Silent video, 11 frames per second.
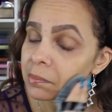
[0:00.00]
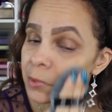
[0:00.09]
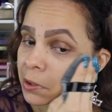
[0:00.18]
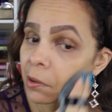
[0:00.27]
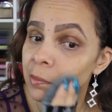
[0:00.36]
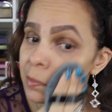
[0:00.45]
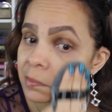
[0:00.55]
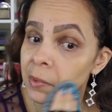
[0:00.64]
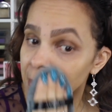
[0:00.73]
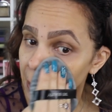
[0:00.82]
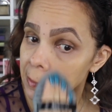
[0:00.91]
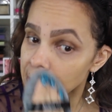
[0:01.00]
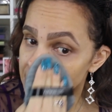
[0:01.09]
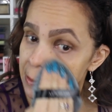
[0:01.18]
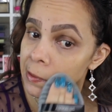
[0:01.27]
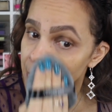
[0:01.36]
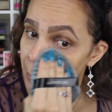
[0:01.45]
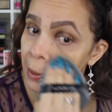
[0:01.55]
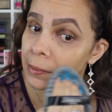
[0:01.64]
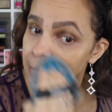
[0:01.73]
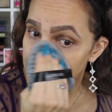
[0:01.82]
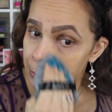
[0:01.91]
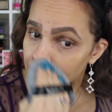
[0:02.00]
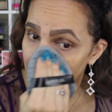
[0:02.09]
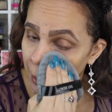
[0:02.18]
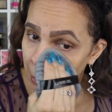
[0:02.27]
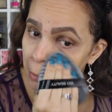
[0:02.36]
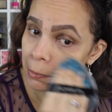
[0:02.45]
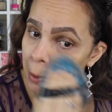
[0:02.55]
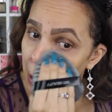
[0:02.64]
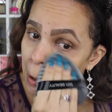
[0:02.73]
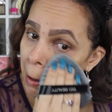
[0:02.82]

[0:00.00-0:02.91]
you know, in case this went to hell.